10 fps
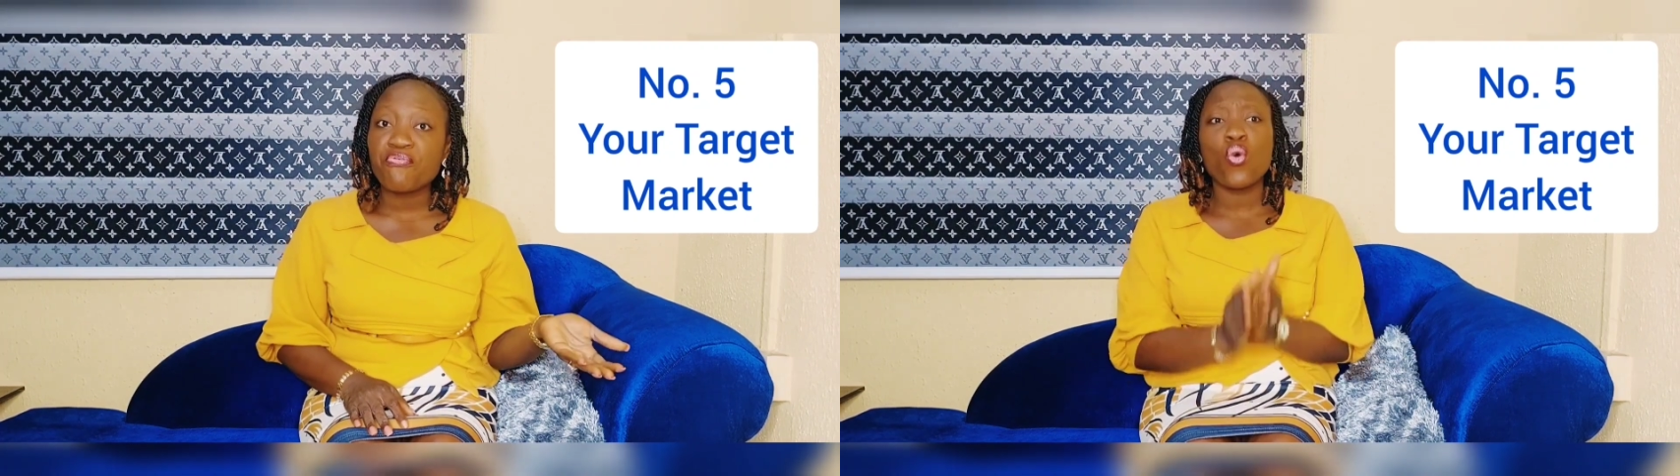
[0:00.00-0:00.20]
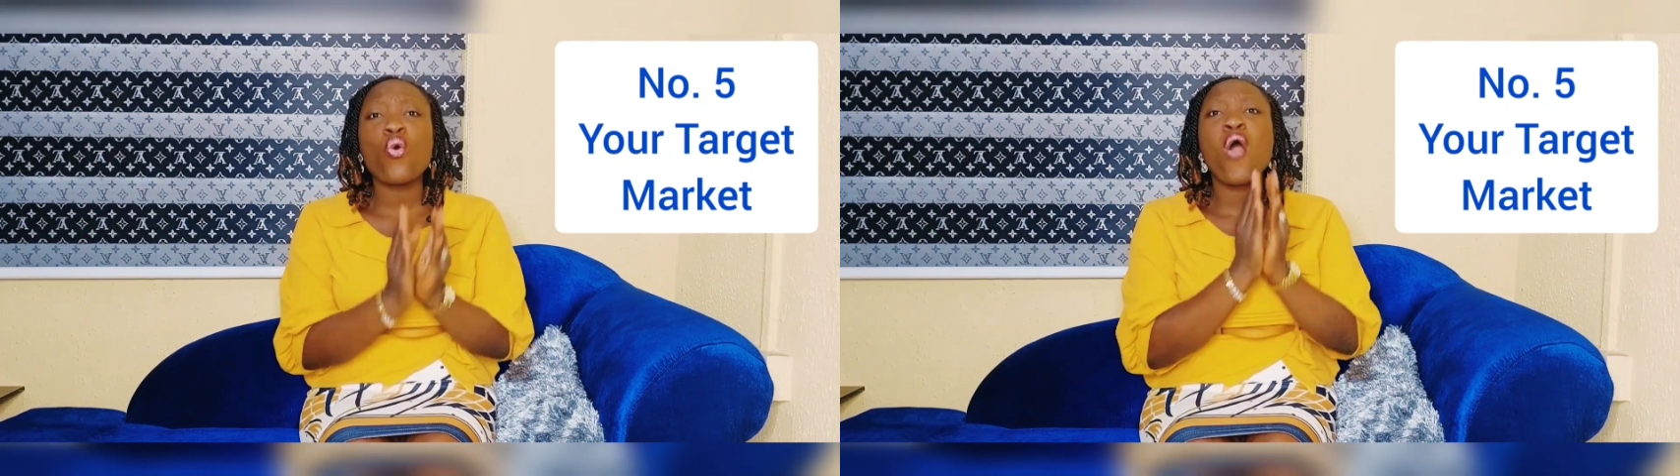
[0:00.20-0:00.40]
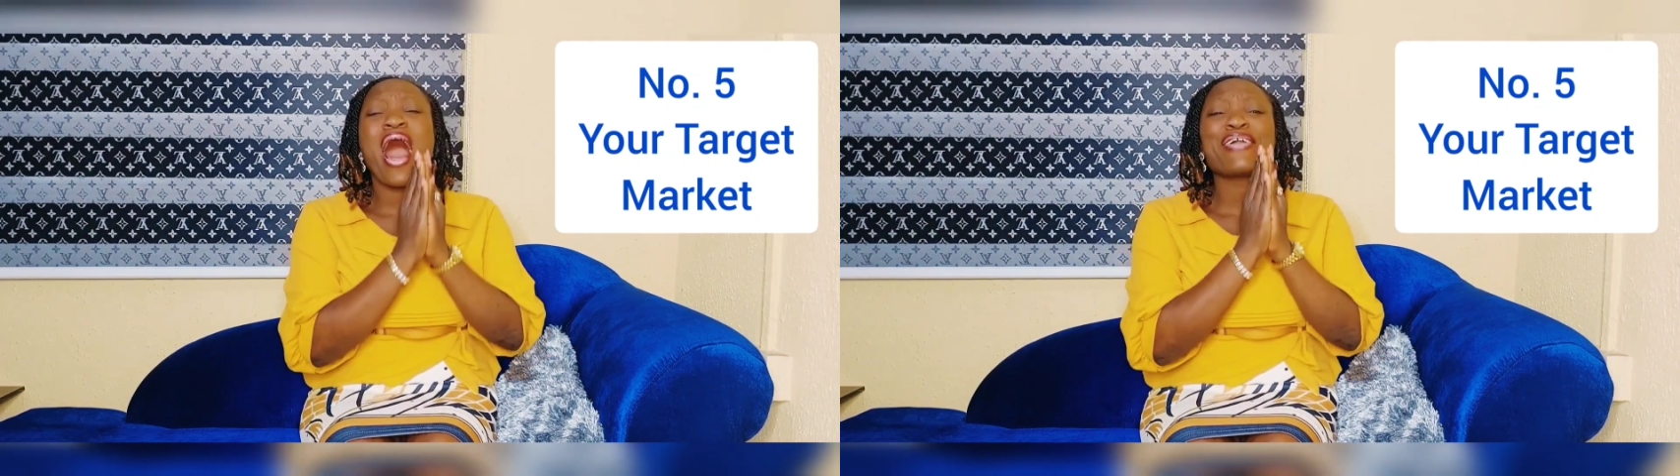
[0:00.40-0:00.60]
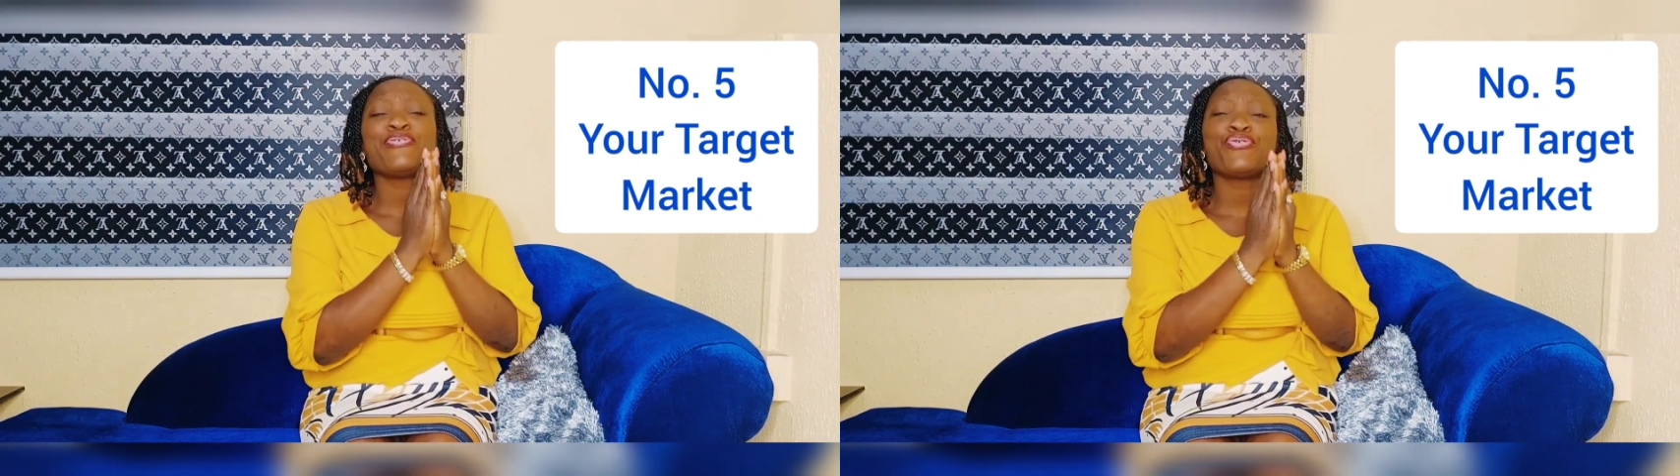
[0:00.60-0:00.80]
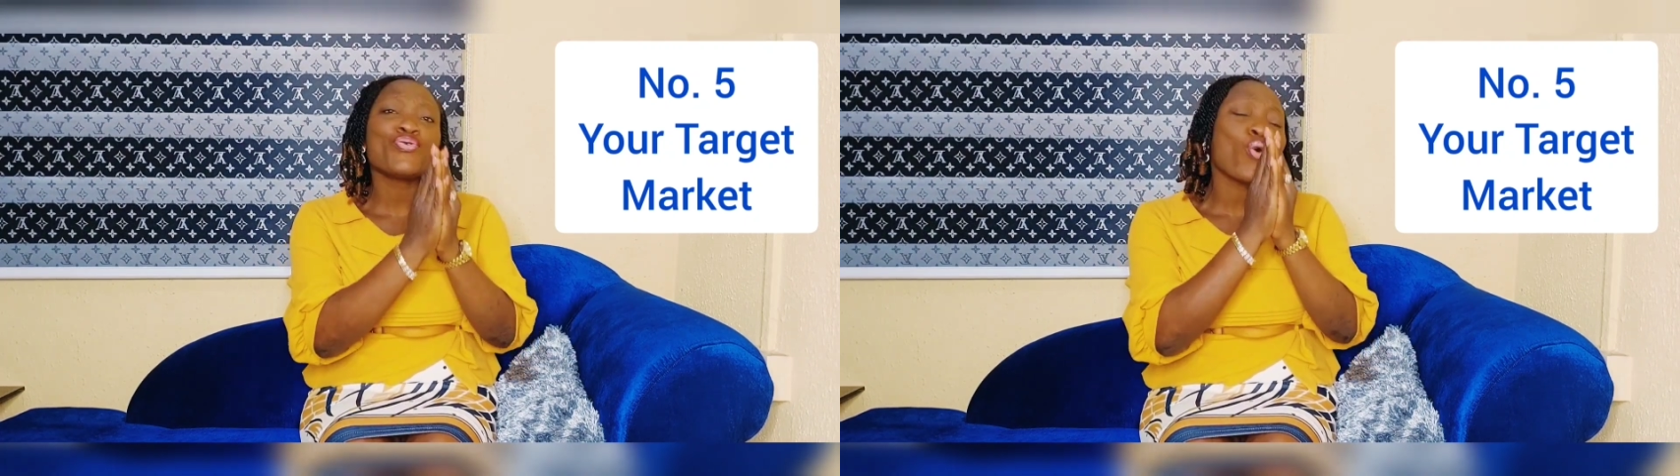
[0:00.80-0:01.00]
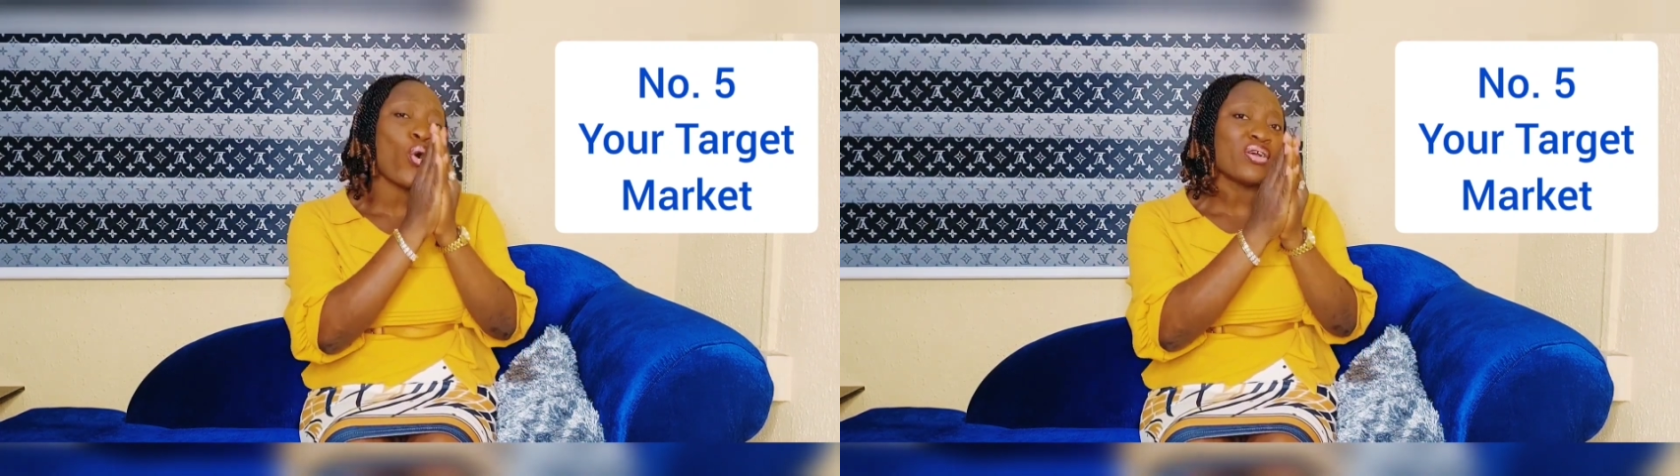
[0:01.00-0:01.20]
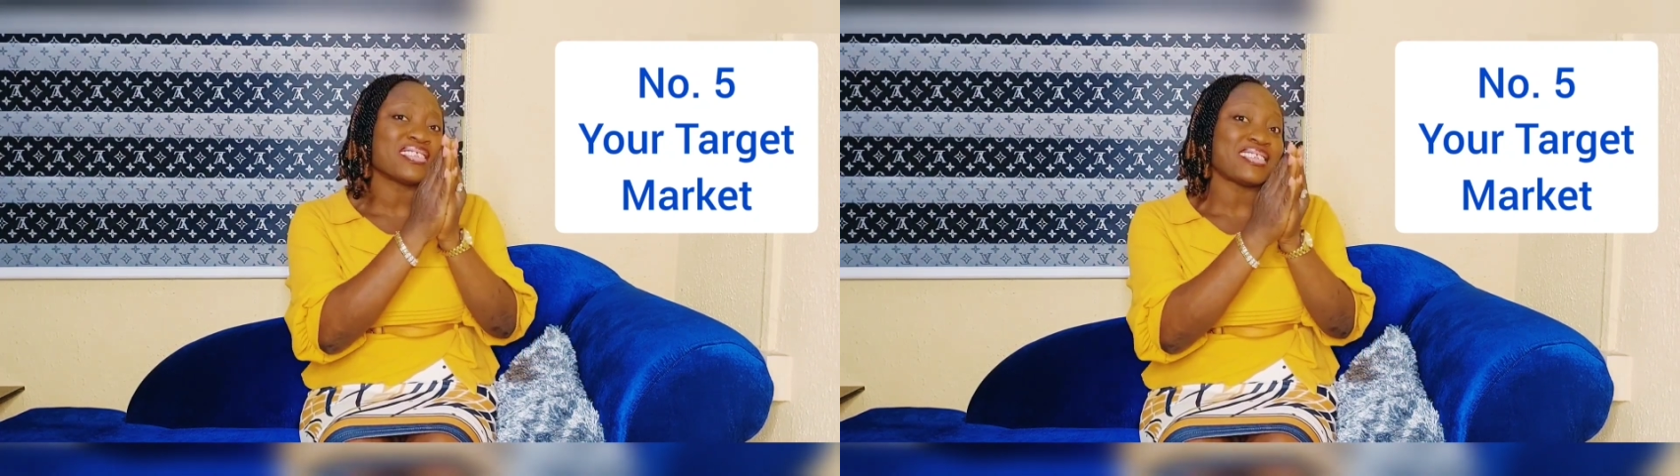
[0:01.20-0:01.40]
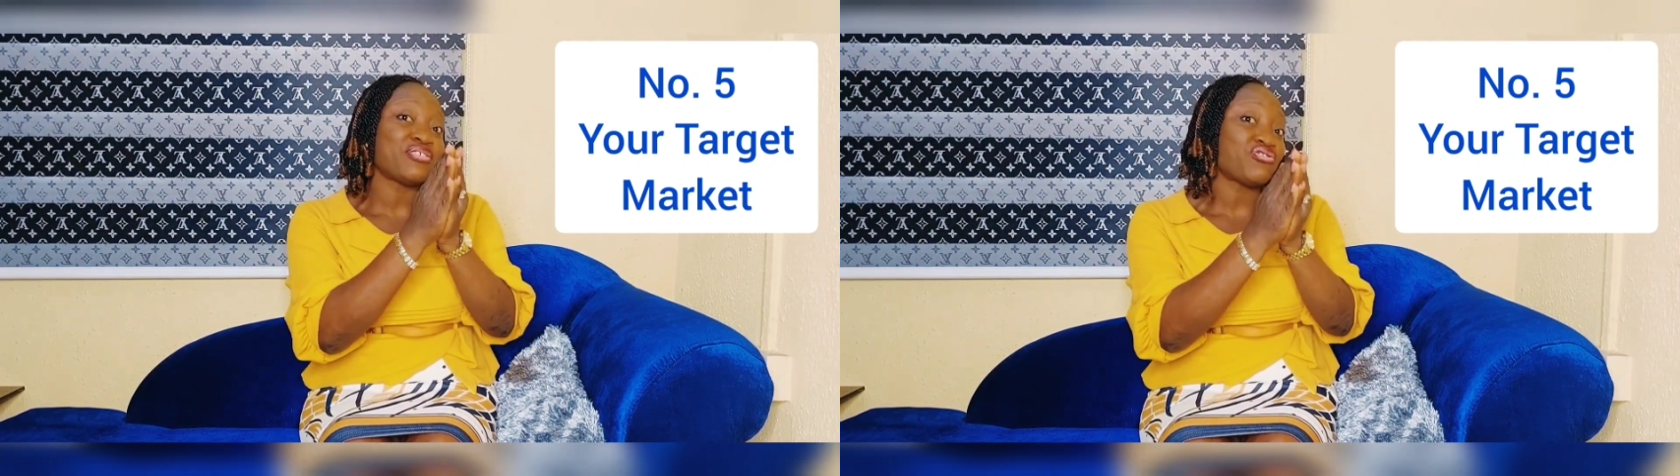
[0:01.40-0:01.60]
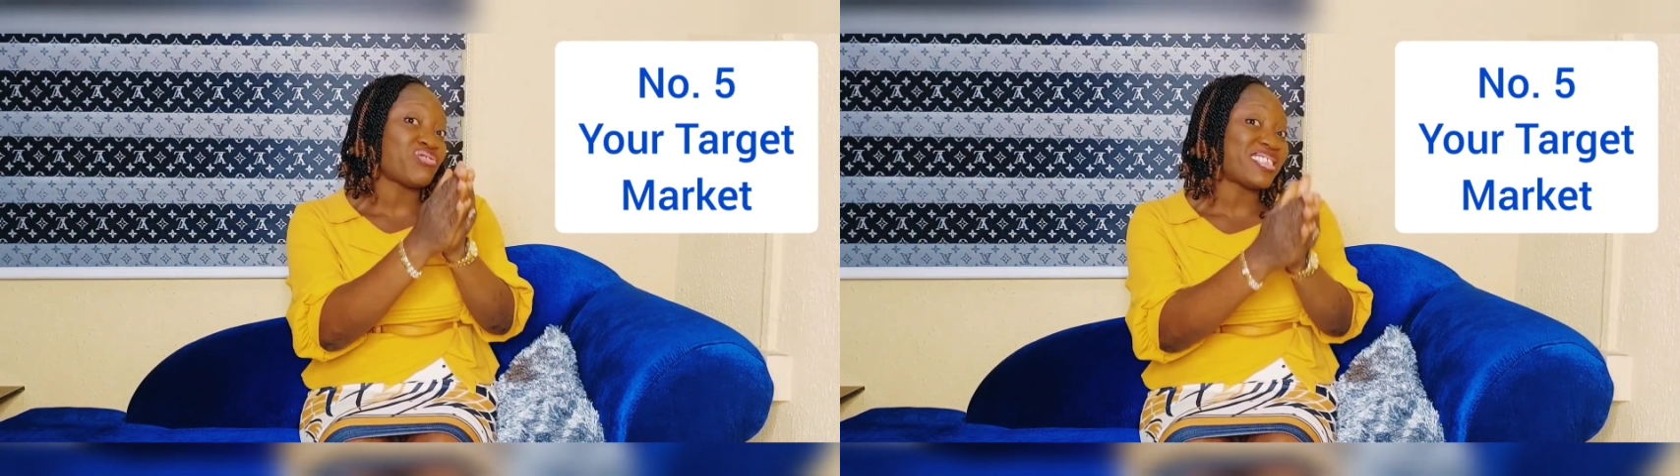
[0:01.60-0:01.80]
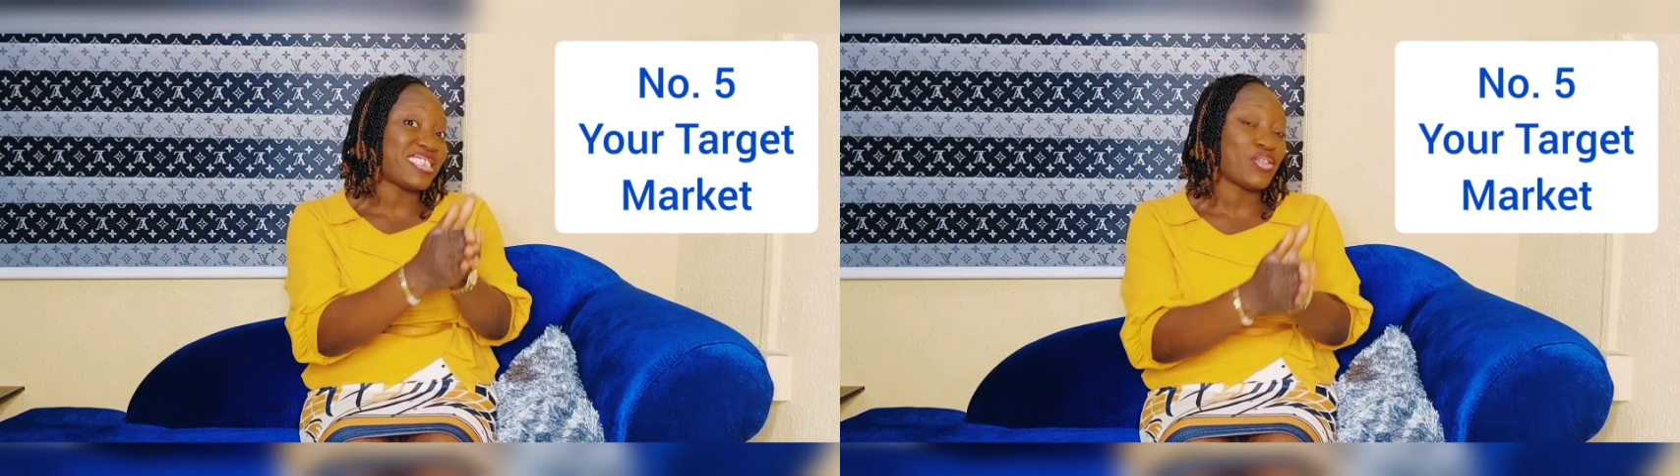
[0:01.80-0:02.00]
Who are you
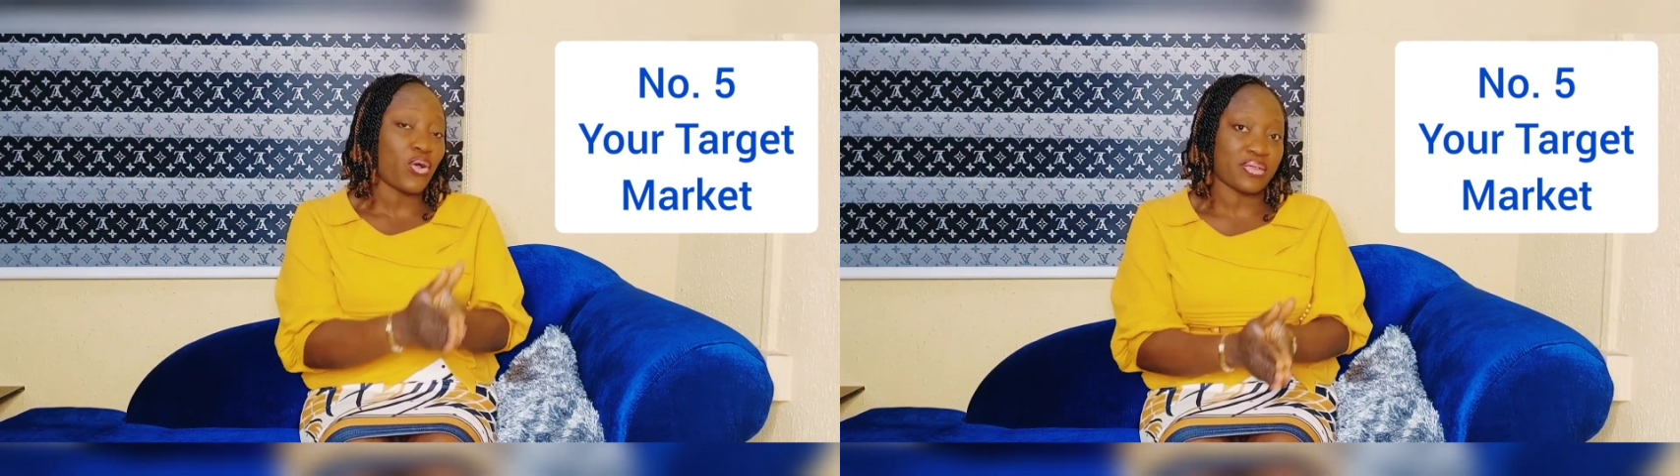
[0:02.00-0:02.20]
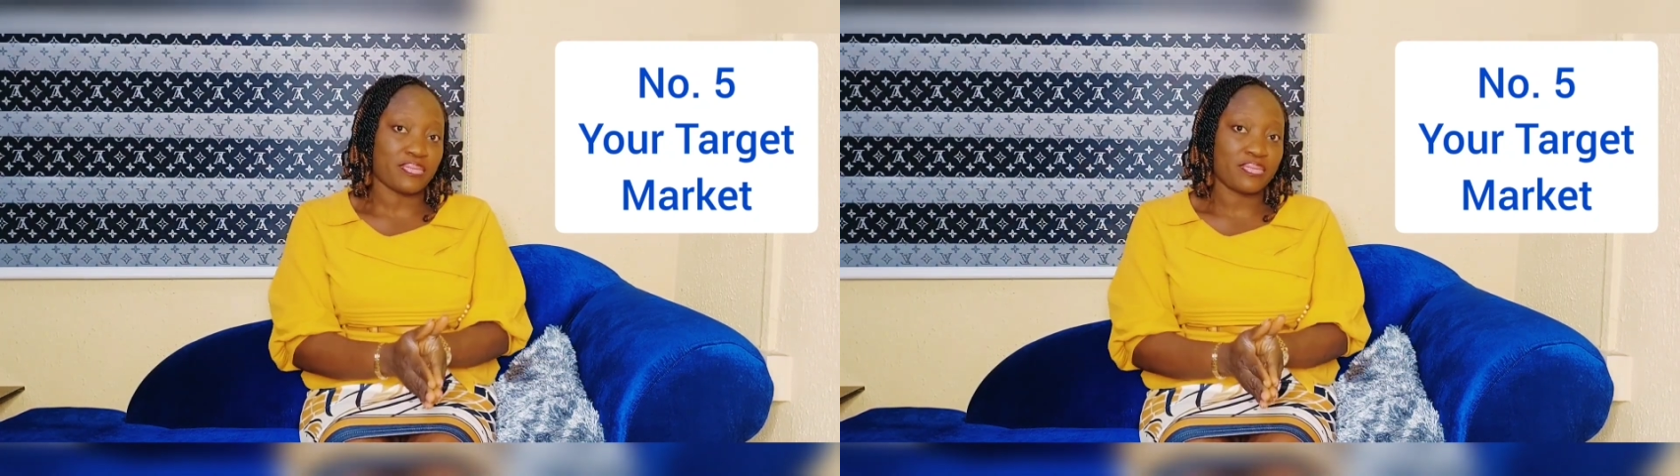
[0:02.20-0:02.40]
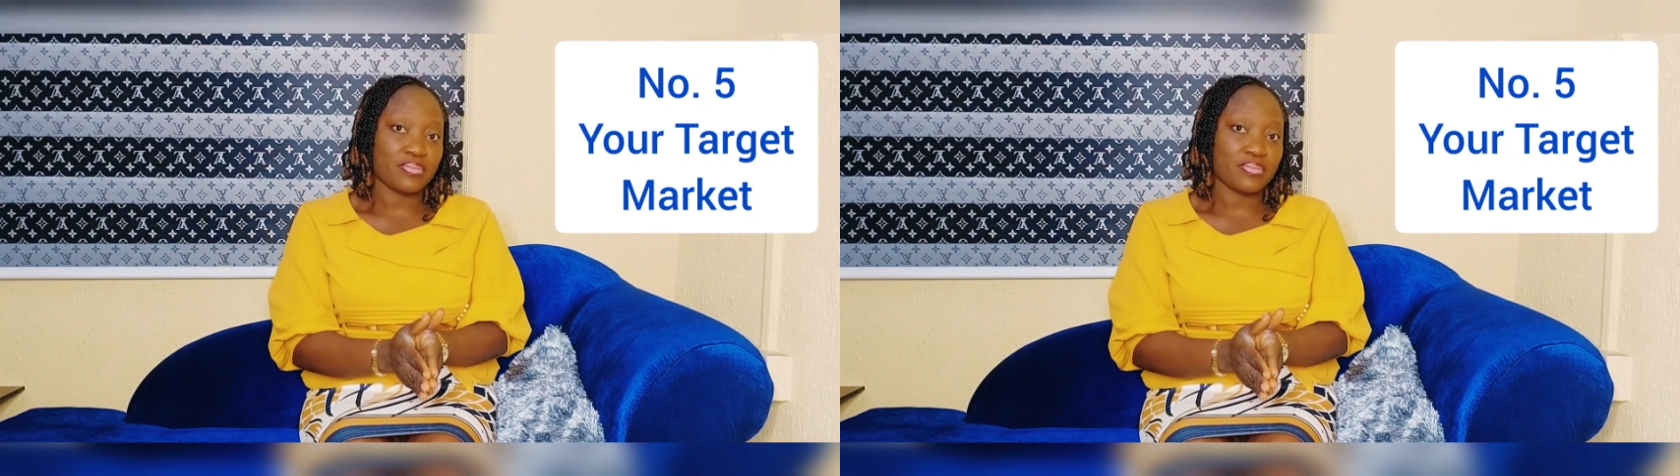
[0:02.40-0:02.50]
concentrating on?